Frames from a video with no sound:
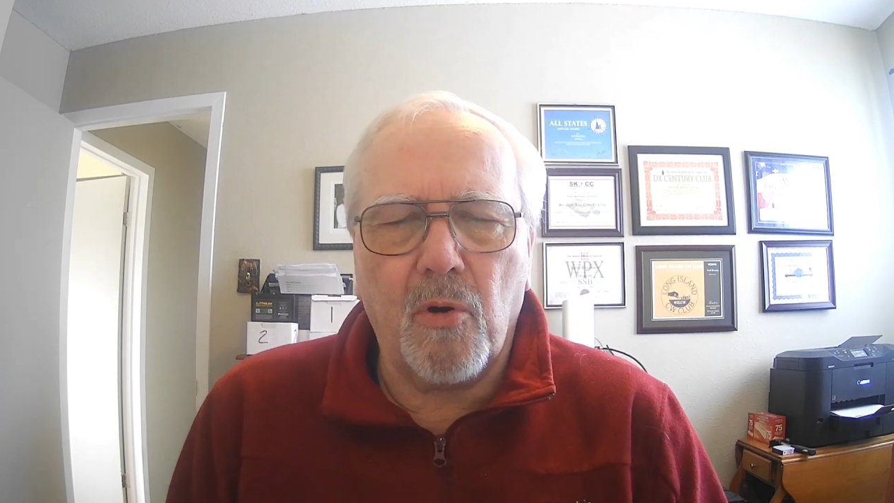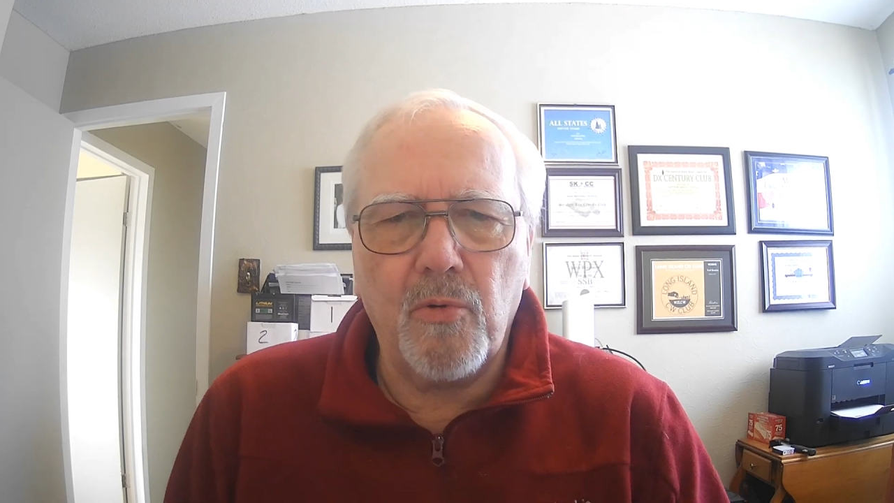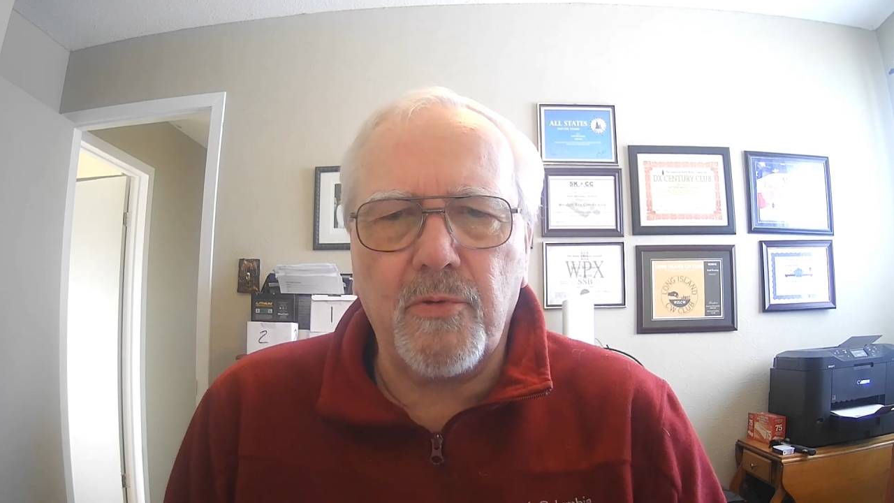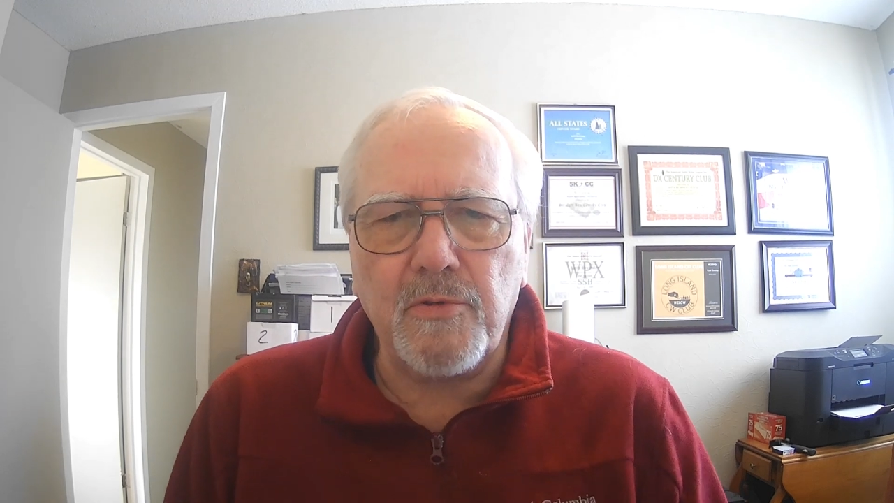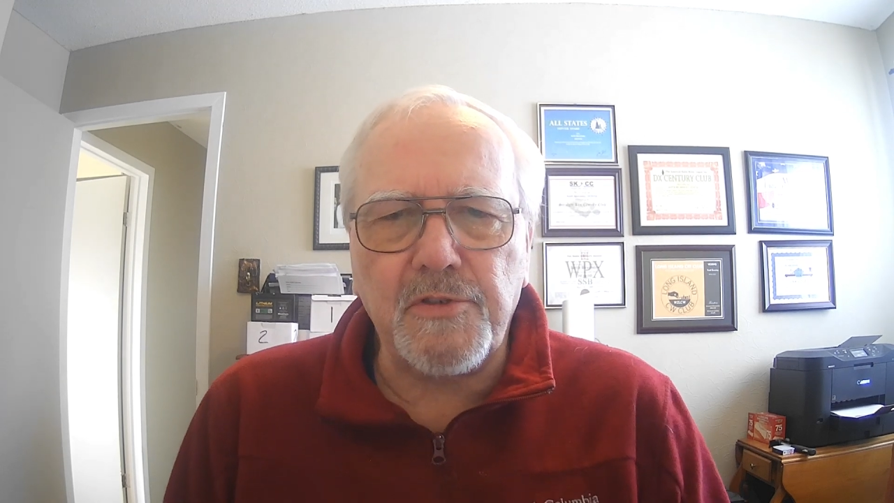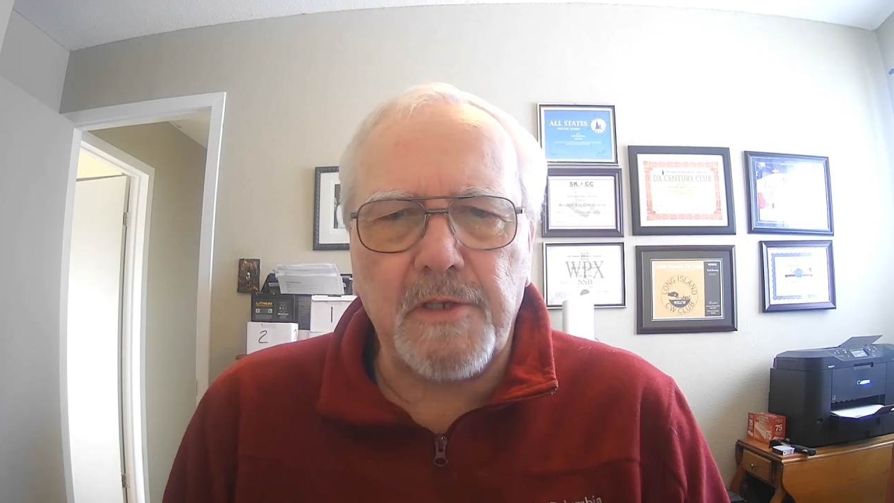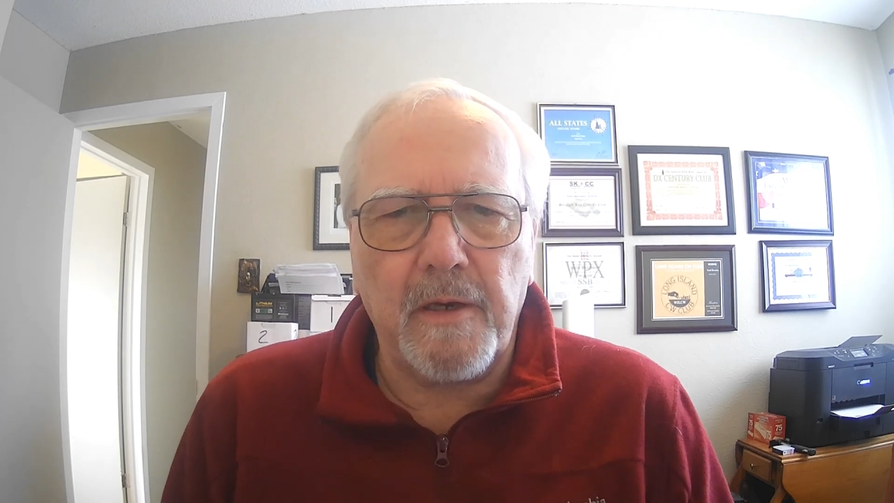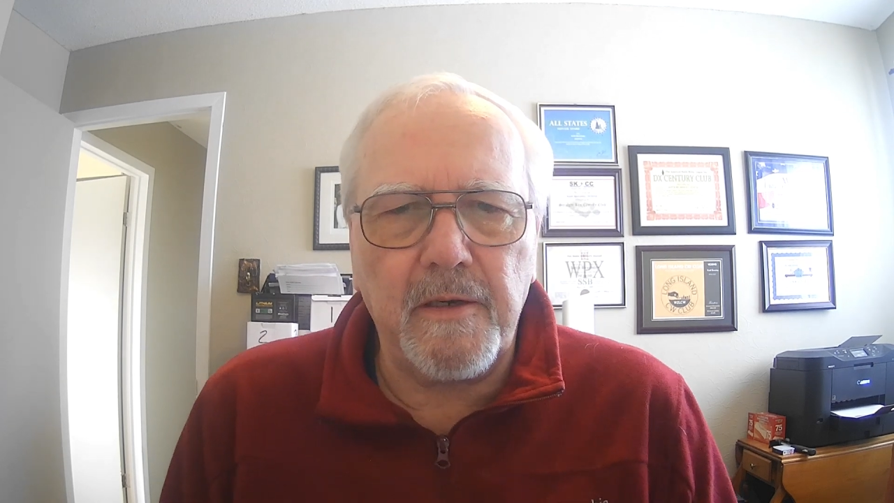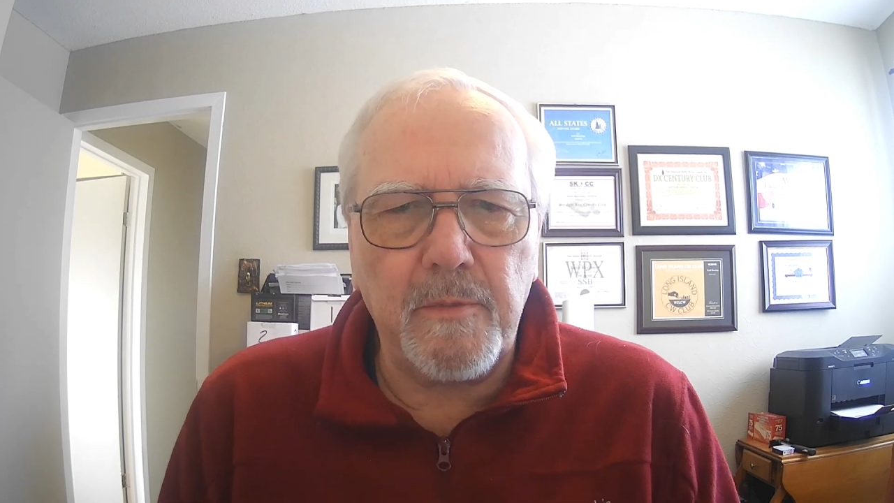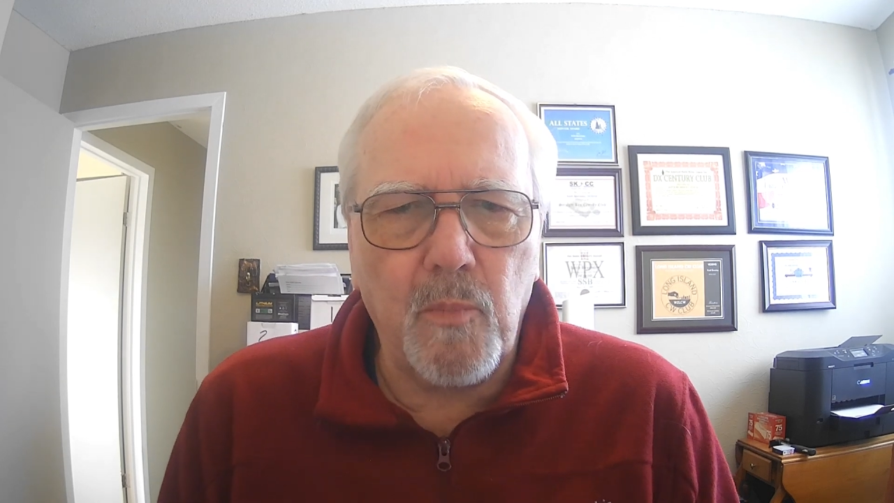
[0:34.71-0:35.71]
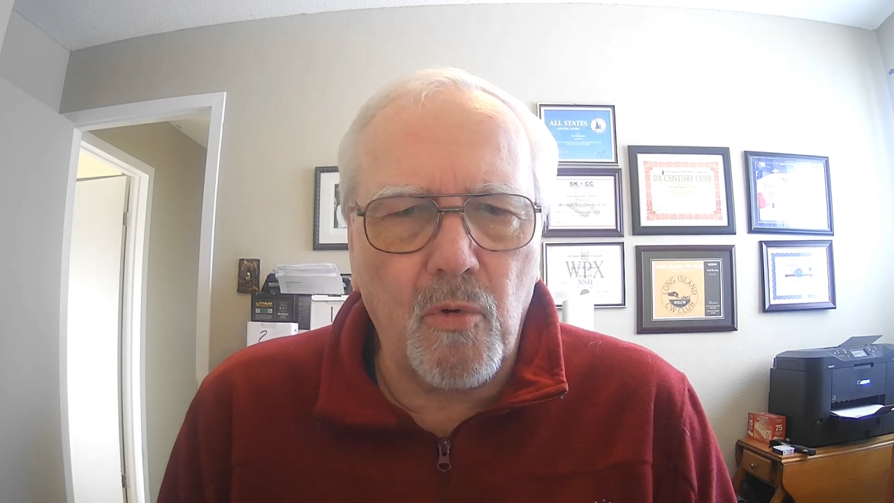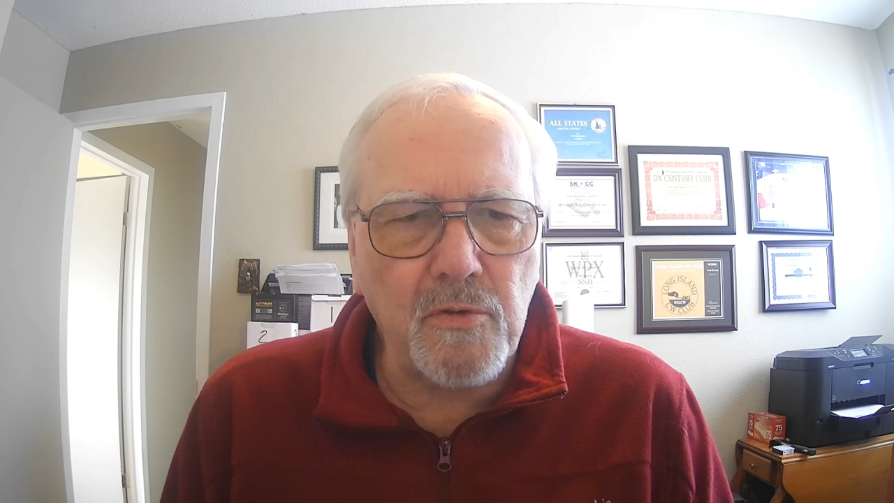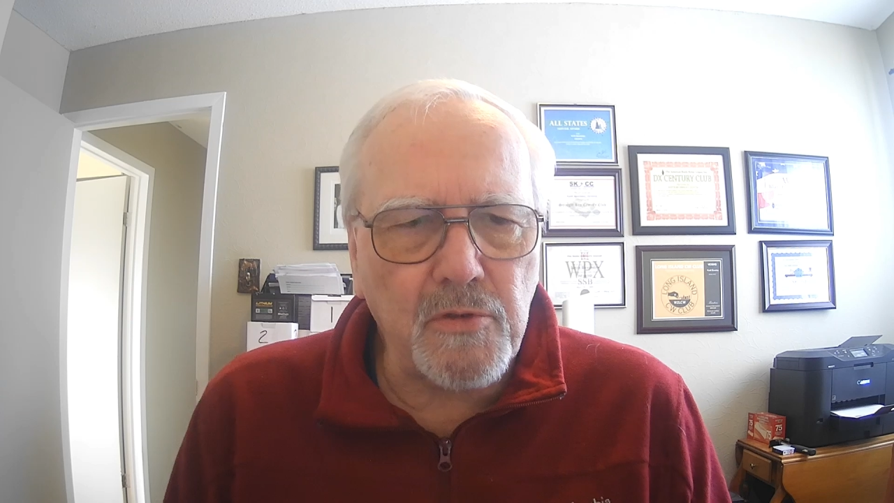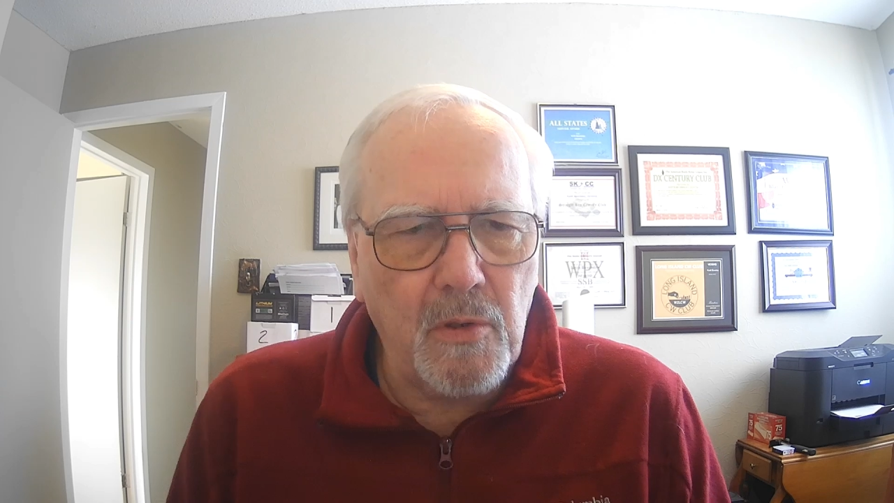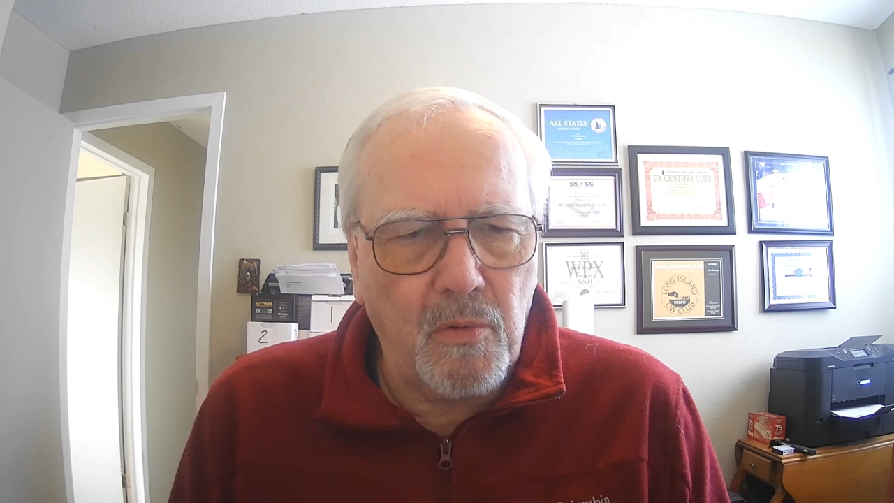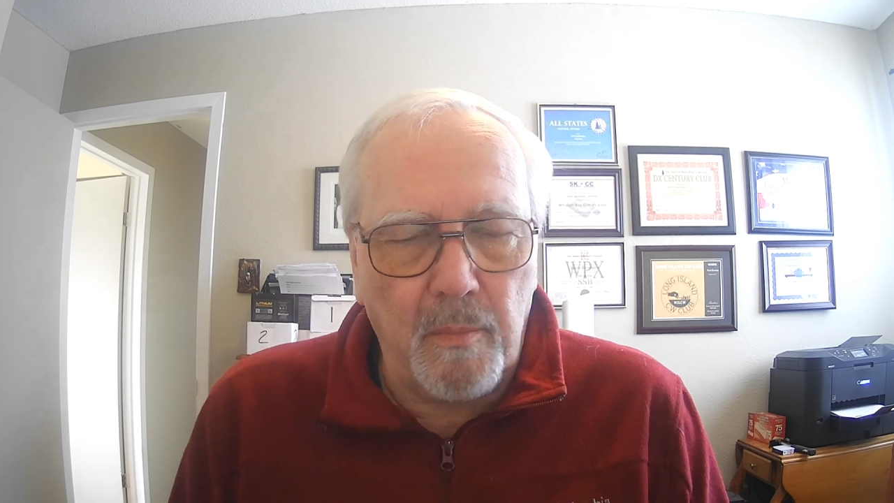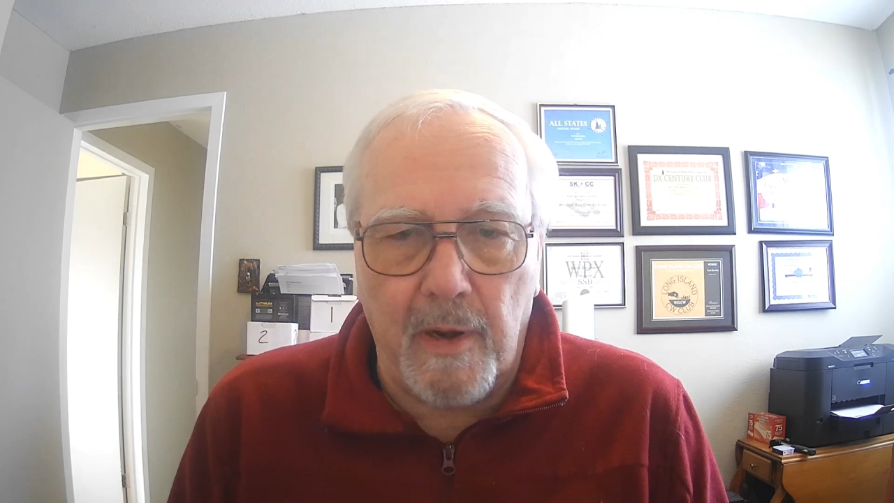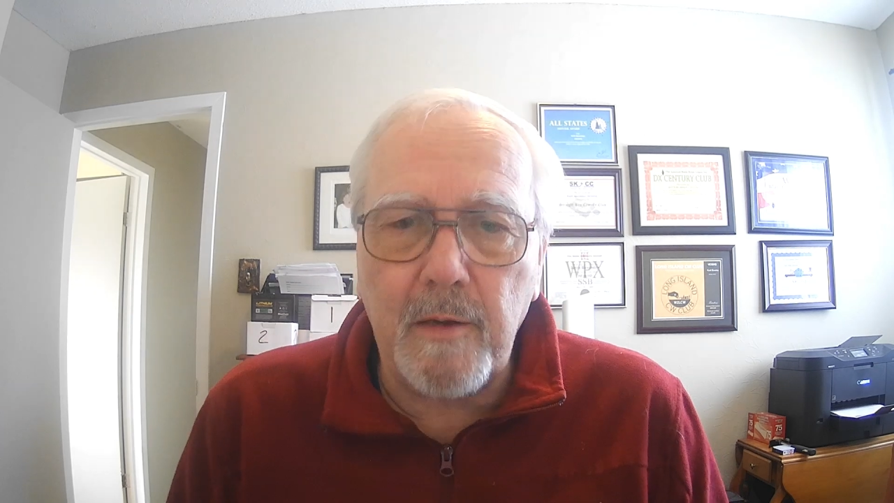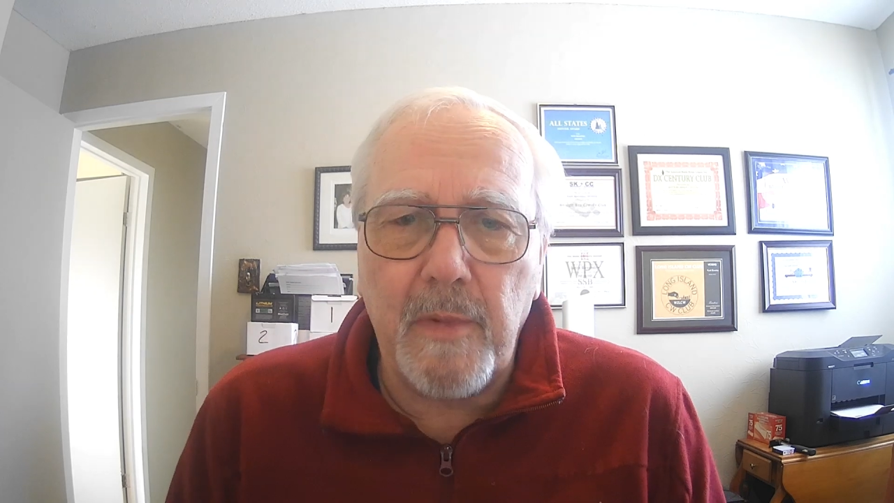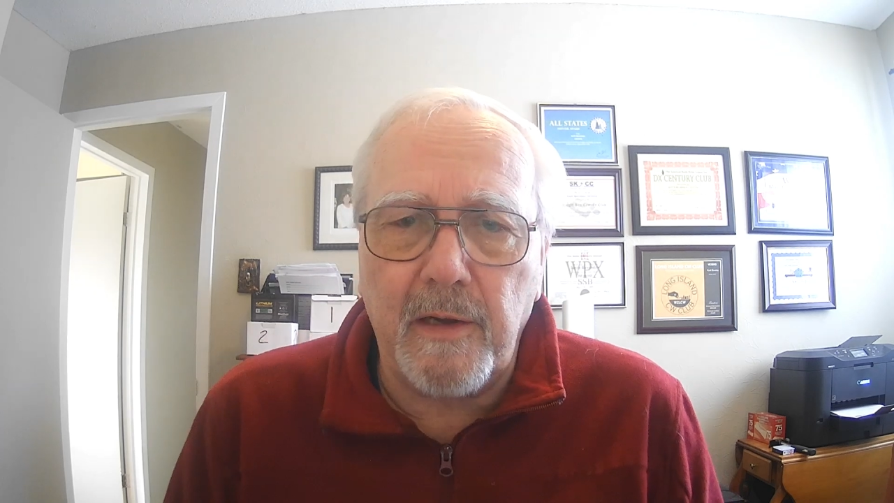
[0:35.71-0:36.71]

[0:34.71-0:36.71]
code or studied Morse code many,